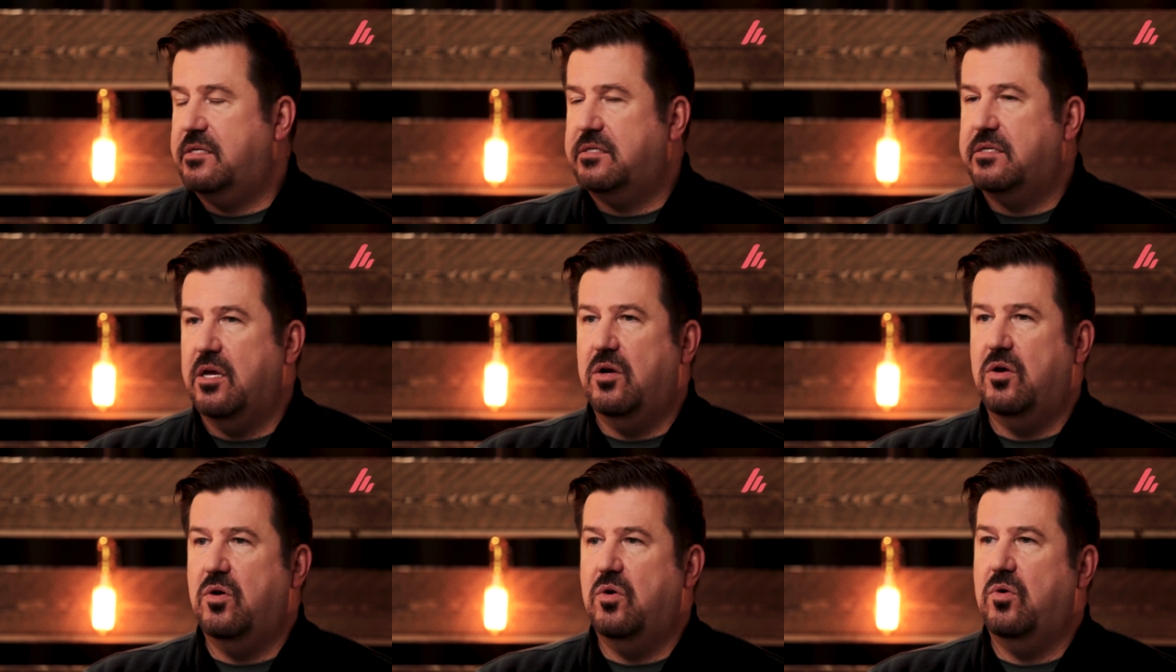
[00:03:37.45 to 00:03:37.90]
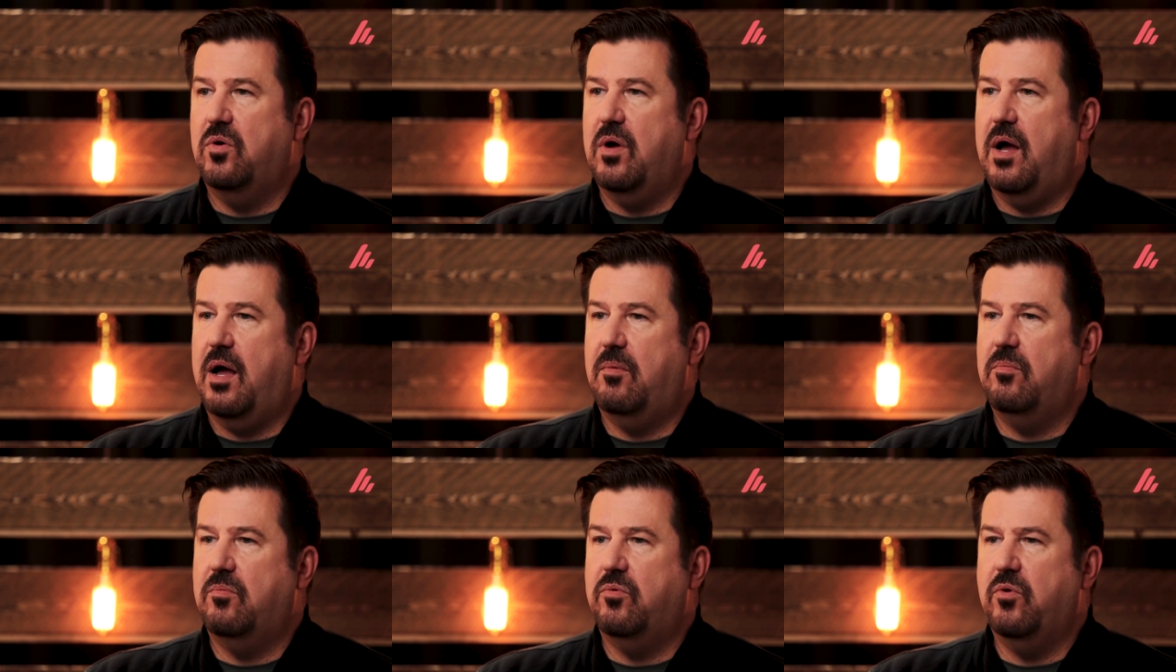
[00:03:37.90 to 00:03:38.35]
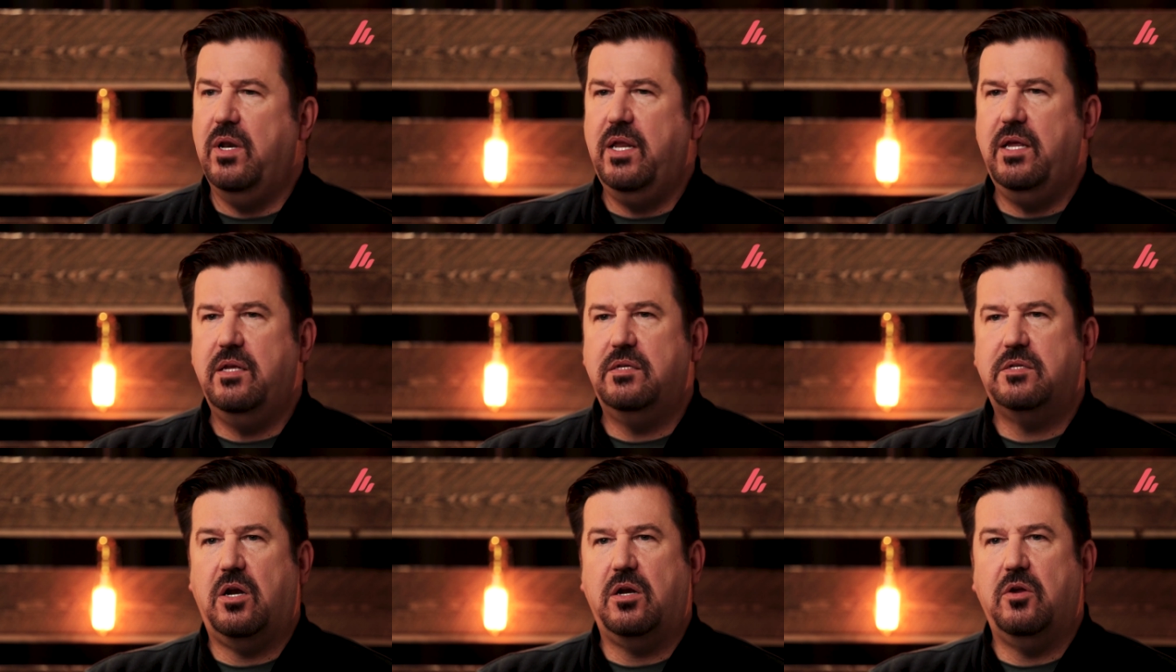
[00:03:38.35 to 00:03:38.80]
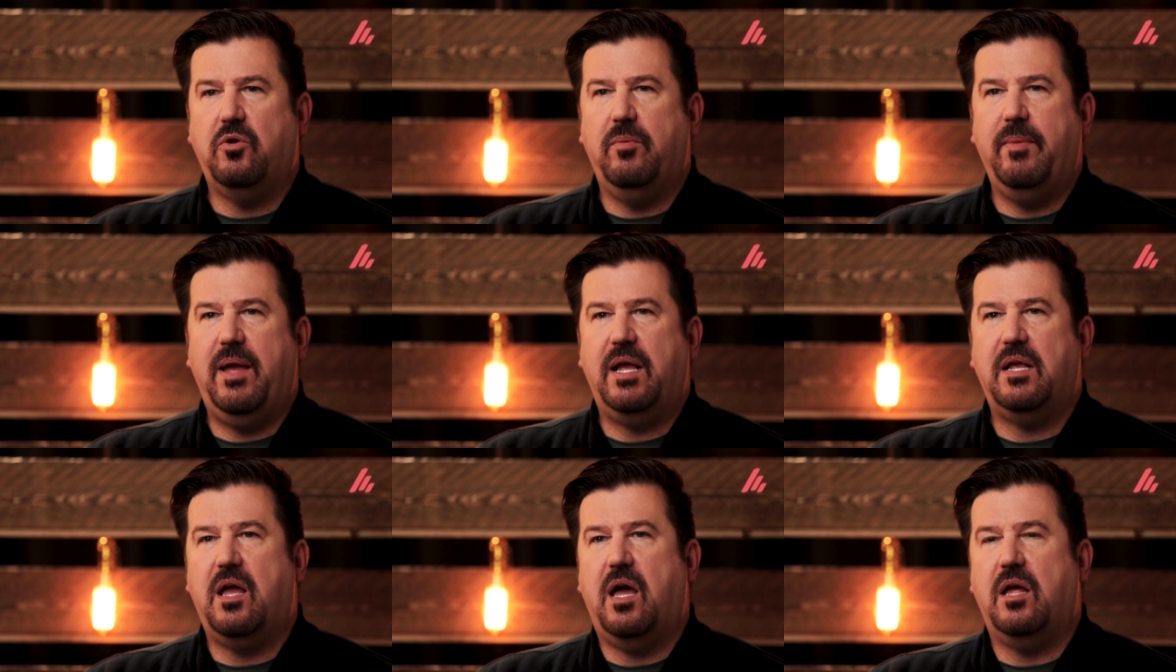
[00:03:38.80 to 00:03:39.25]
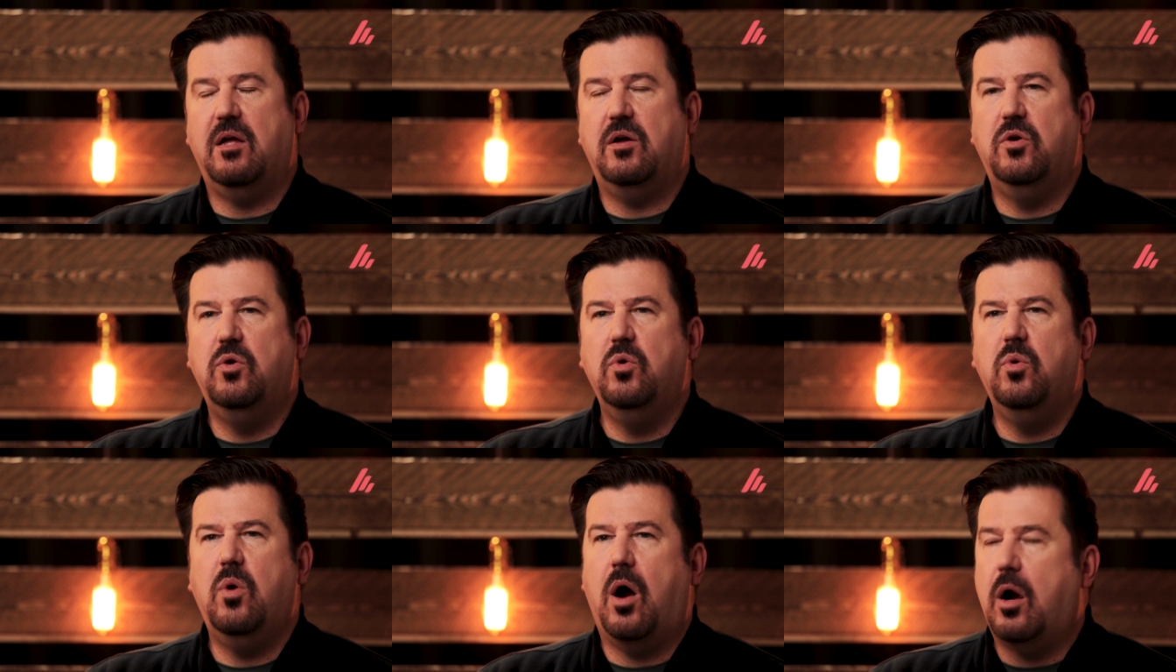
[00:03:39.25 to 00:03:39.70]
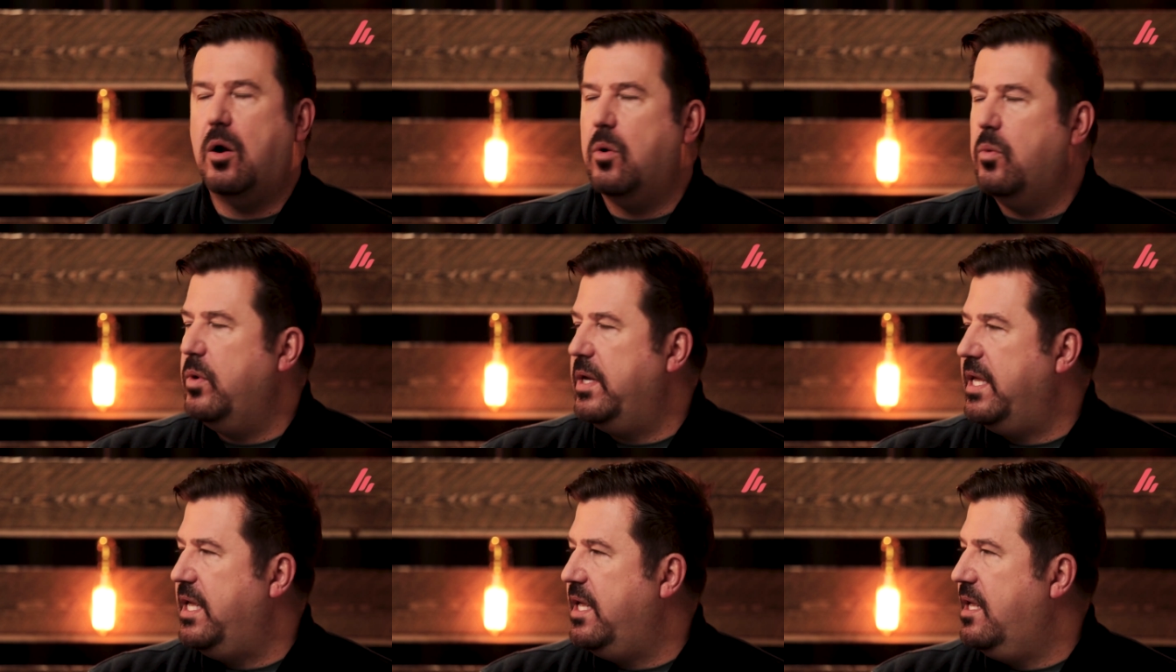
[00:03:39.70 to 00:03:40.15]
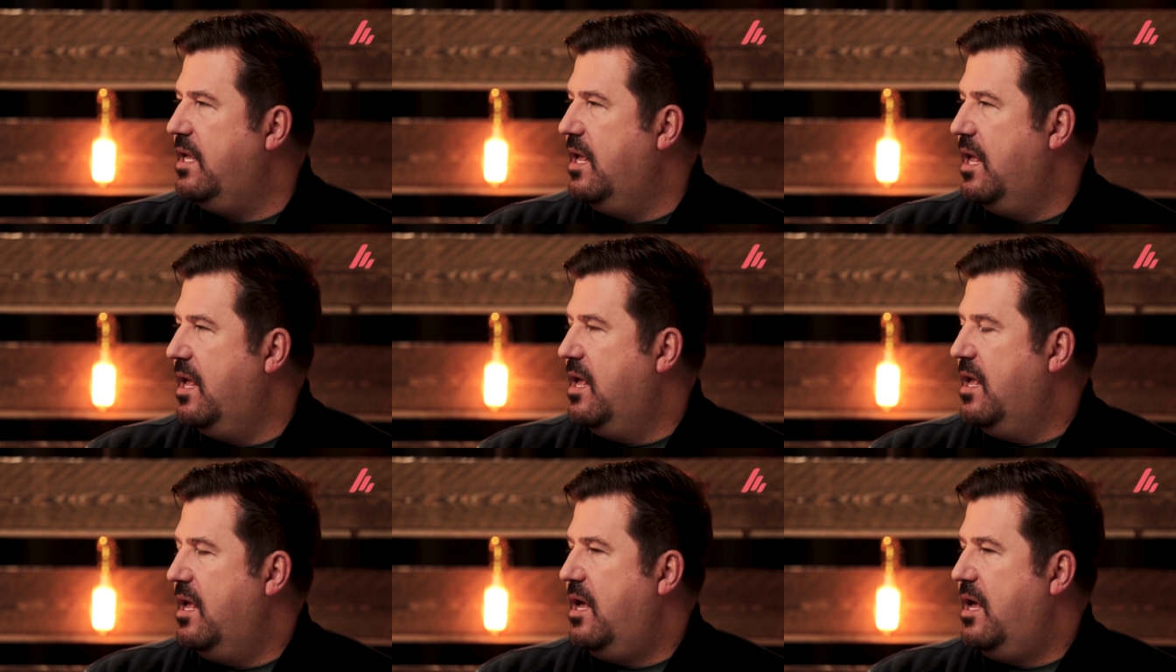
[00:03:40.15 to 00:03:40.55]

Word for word: so um, really started going back, God, who are we?